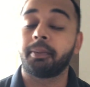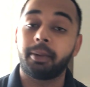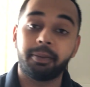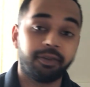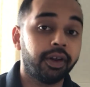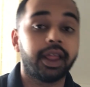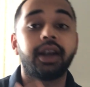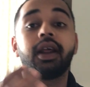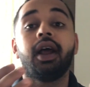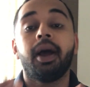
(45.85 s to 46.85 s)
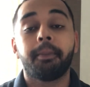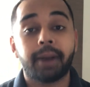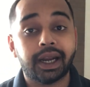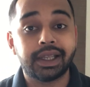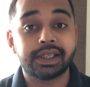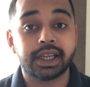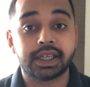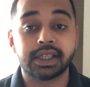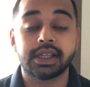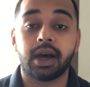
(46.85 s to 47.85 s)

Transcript: But before that, practice sessions.